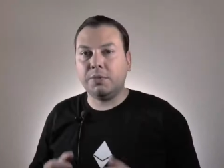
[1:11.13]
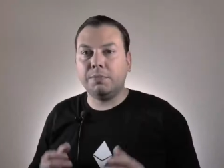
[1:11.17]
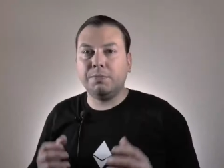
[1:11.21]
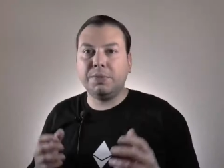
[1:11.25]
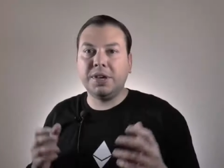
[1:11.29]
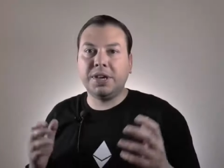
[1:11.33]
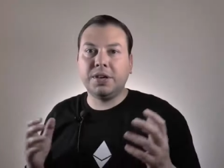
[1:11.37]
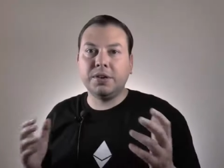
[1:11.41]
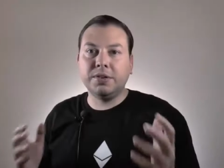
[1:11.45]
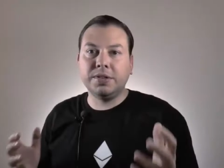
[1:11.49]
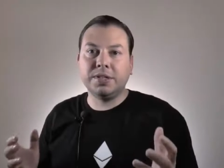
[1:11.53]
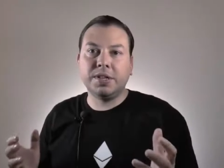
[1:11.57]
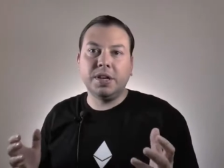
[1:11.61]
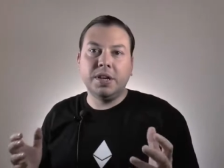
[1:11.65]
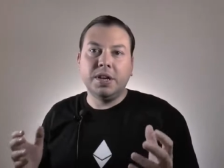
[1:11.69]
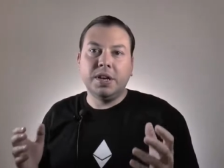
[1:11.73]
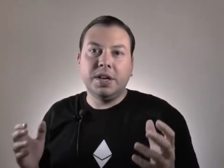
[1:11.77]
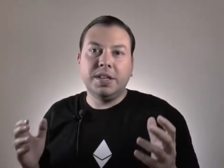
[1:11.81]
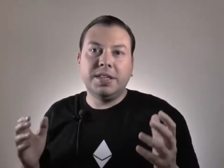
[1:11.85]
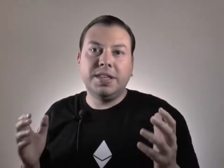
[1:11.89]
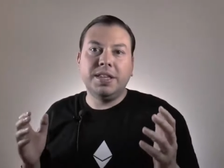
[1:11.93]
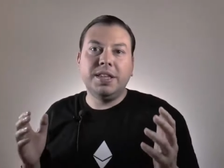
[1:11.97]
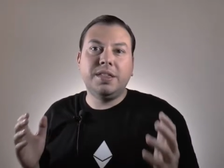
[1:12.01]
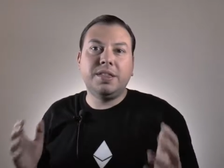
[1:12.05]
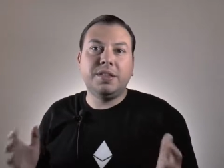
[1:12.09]
Because
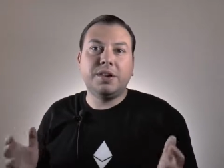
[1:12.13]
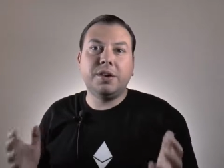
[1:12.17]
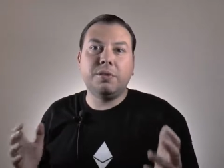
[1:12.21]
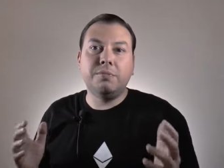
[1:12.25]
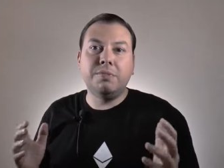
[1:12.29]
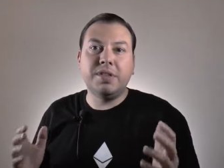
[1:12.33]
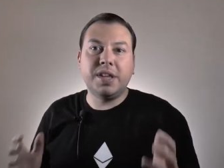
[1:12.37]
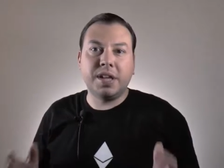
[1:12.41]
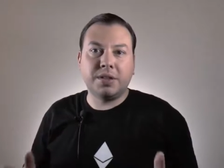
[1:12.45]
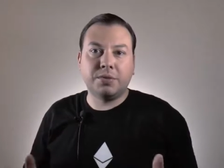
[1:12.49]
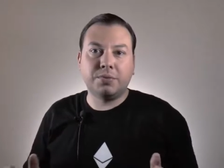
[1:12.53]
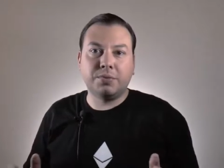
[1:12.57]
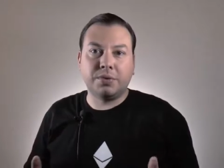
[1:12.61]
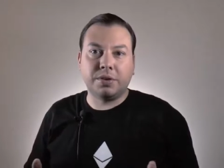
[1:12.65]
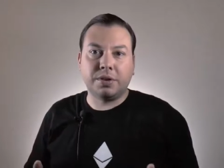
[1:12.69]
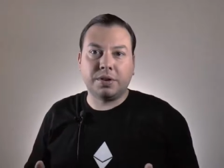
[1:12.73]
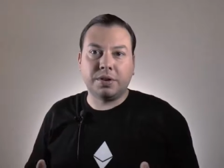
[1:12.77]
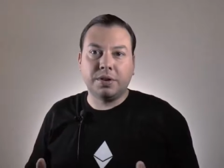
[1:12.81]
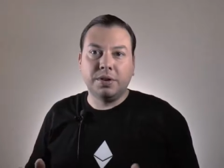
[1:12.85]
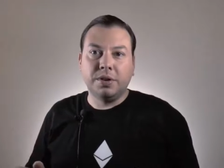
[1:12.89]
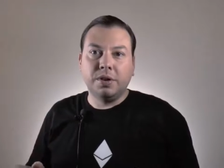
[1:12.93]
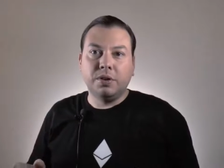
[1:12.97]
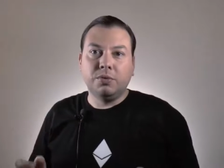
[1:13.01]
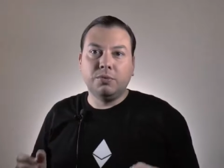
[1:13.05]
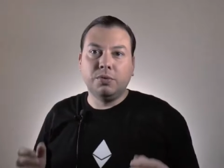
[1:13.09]
the Ethereum network
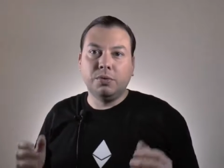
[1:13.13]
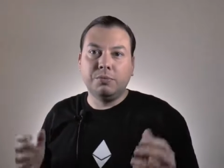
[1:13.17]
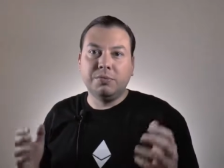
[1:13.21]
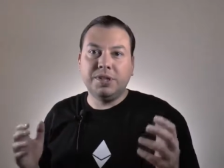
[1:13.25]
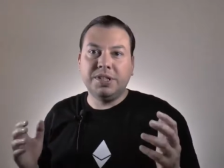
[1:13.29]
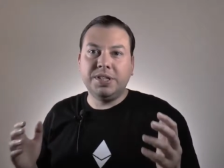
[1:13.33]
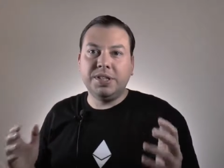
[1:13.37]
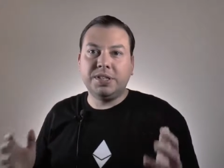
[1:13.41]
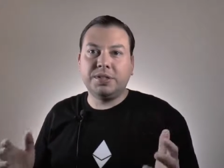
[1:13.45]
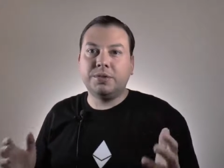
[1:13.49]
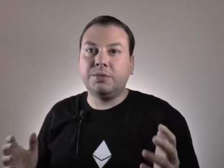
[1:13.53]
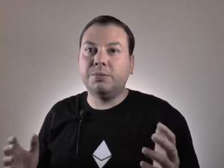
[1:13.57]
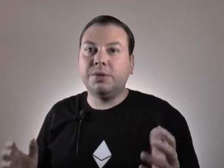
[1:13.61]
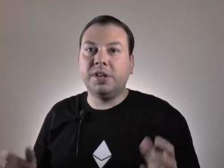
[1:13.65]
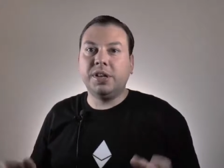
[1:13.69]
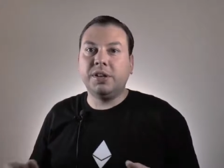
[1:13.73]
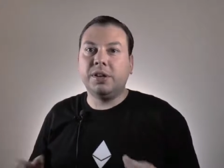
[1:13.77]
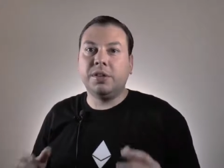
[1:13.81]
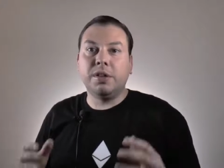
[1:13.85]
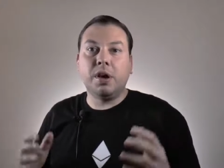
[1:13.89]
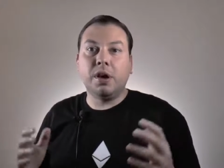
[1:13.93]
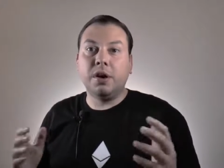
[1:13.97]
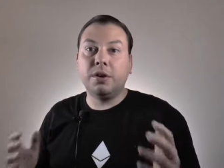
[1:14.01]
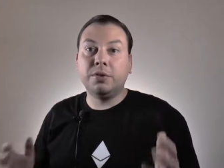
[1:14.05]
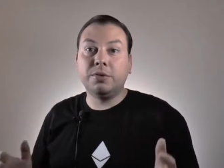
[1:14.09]
will be distributed
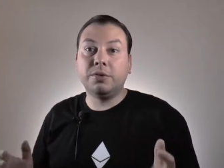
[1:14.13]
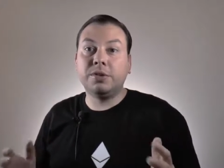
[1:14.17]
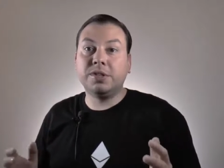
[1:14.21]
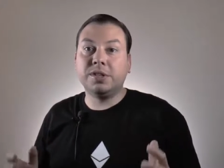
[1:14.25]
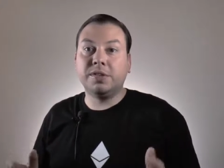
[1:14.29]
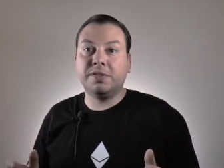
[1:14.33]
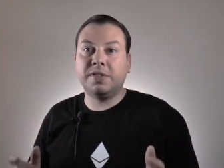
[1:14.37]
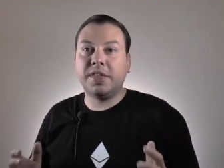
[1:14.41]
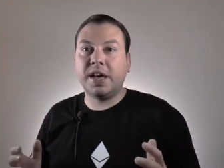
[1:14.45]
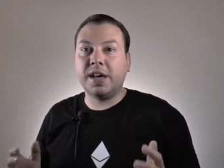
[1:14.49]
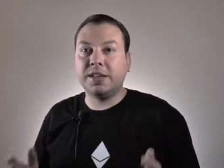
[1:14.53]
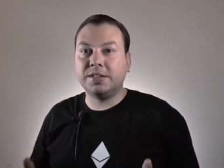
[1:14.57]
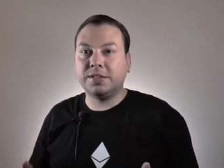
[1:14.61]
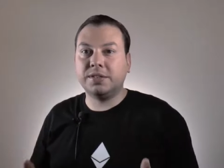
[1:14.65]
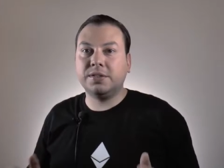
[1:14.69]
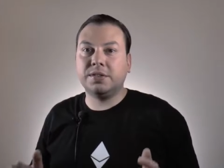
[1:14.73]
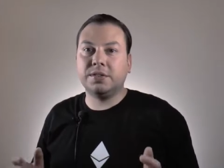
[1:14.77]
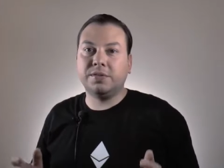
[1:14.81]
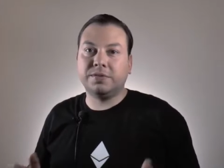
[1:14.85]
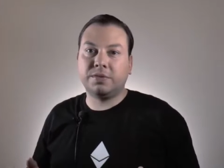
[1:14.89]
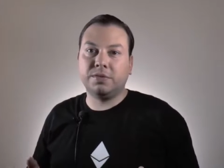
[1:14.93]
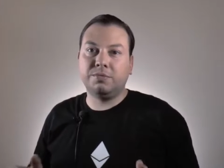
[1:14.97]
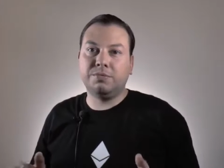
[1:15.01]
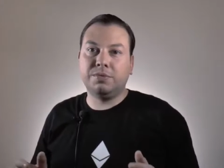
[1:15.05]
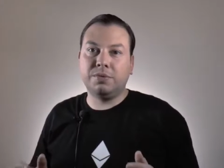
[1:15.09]
on hundreds of thousands
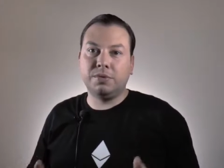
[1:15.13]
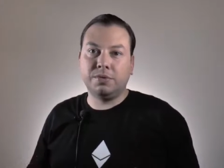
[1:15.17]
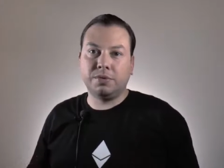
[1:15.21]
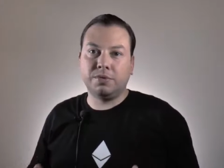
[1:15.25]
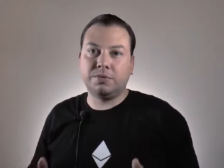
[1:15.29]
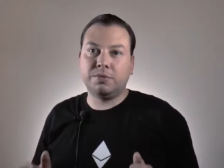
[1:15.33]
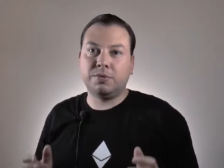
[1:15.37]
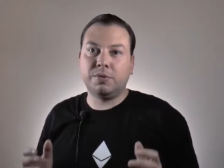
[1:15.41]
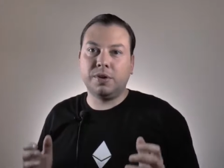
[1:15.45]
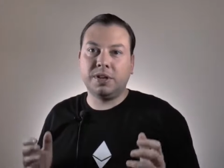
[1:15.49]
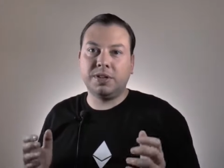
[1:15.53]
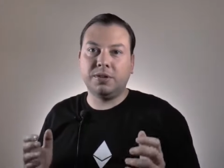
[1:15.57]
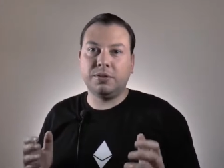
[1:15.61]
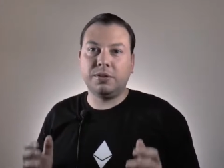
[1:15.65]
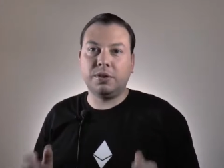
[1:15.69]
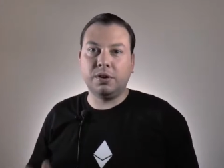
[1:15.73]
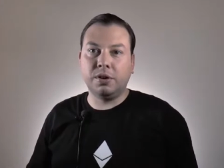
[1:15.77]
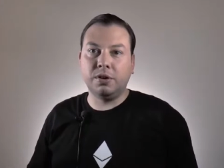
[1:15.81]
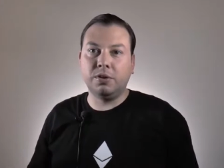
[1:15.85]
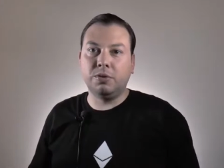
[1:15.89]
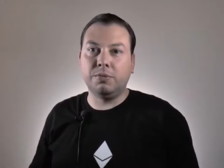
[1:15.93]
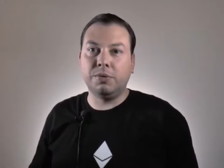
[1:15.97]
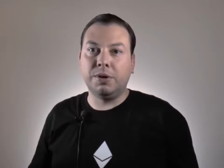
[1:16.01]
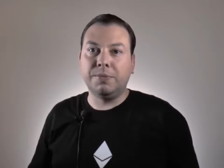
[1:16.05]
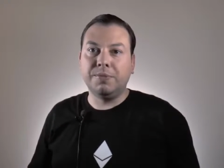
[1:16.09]
of computers around the
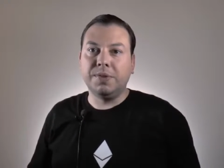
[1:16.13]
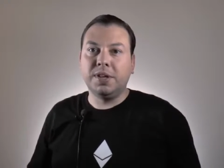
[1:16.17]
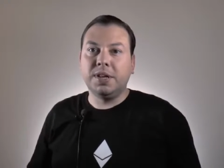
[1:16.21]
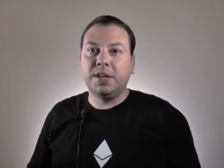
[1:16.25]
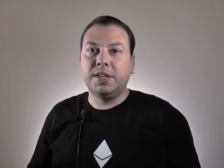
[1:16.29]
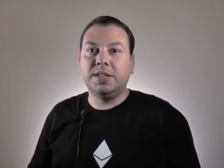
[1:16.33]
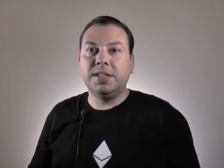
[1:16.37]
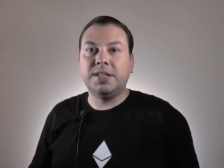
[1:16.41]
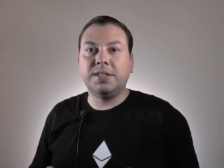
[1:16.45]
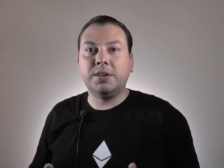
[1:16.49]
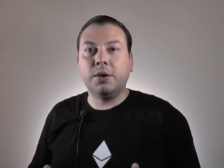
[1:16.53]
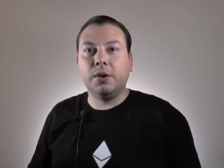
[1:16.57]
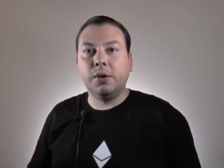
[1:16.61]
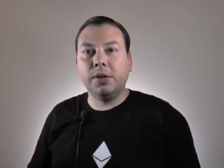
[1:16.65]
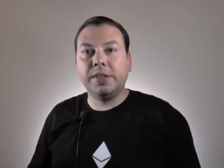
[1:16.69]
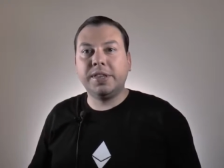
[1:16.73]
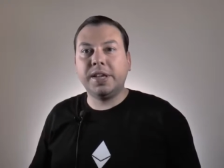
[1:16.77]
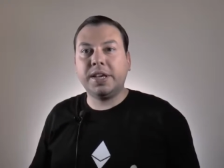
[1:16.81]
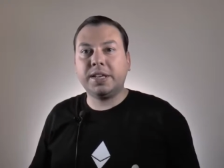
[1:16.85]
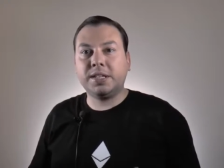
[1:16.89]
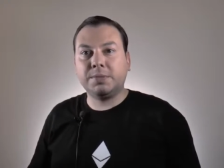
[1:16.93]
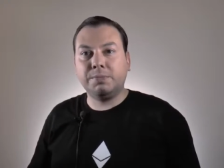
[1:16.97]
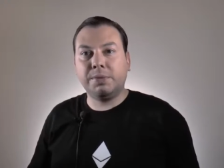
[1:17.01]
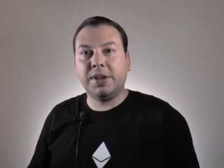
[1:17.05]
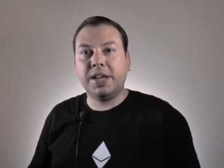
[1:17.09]
globe, this all
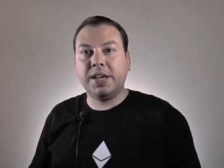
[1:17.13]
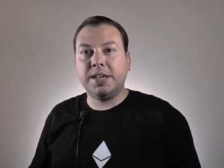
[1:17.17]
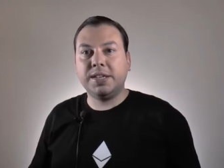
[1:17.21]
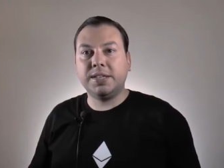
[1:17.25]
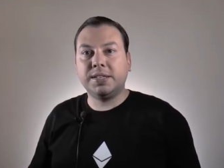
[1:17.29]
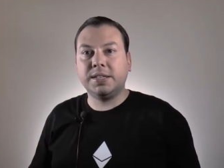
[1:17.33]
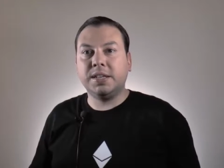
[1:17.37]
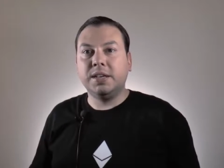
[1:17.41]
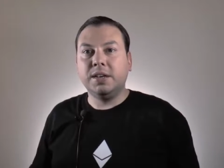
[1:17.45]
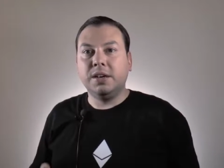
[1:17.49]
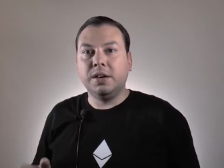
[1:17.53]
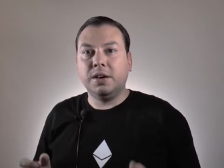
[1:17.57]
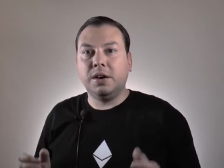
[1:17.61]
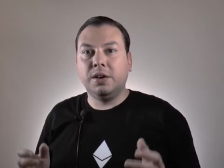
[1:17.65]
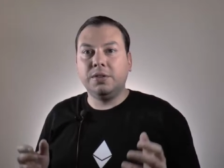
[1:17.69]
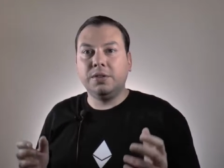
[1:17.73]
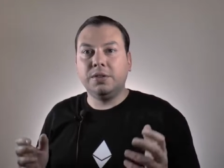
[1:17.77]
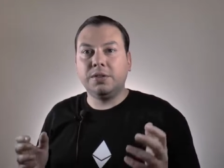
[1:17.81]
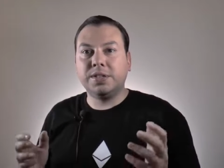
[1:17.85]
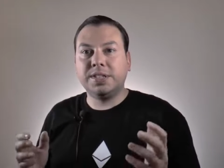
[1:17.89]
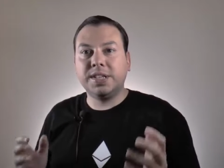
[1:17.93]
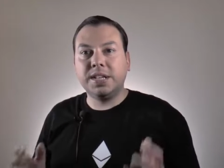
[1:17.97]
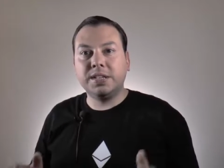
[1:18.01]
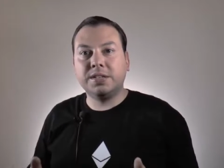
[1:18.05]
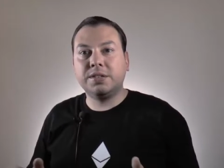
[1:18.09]
takes place on
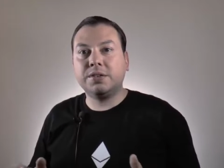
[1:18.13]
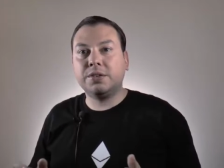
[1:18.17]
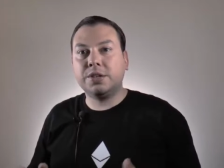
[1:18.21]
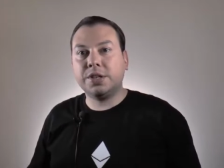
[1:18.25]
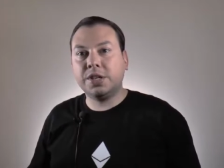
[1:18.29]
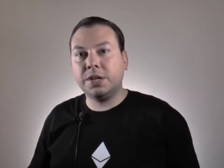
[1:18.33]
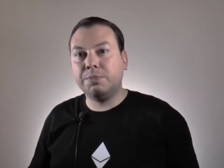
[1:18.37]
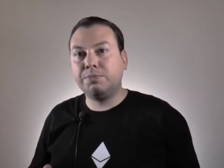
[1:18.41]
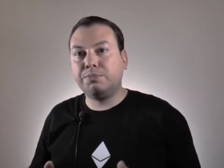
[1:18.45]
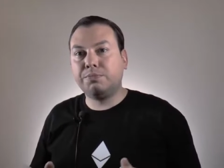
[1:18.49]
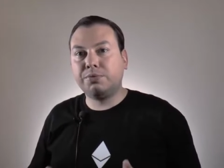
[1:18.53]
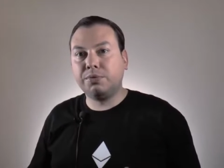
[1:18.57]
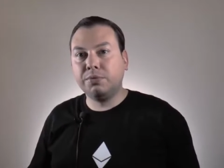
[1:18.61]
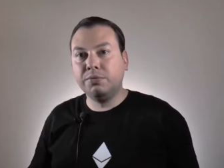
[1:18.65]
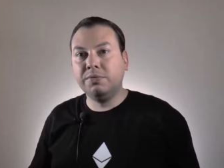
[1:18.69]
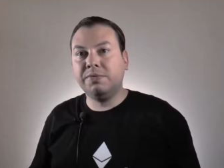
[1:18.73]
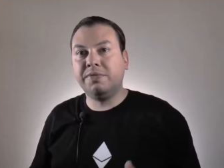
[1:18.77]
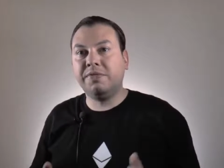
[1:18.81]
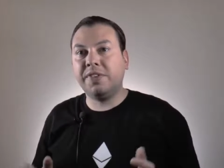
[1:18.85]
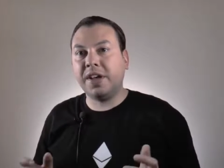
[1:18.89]
a censorship-proof